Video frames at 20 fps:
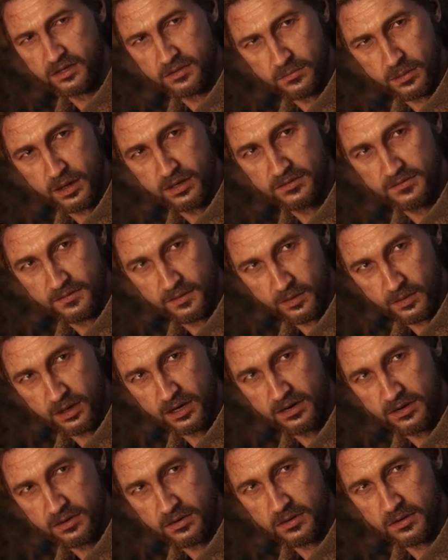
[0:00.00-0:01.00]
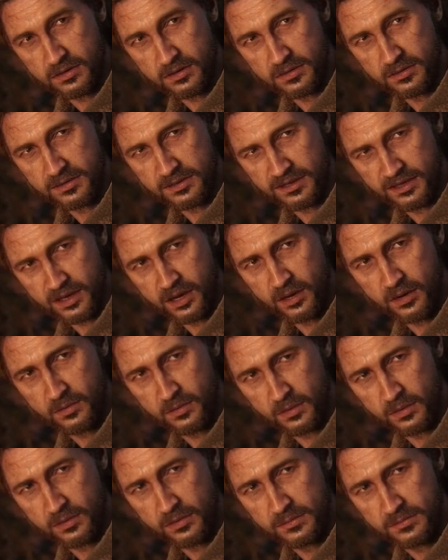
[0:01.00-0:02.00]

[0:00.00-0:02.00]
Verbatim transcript: There's a place for you here, you know?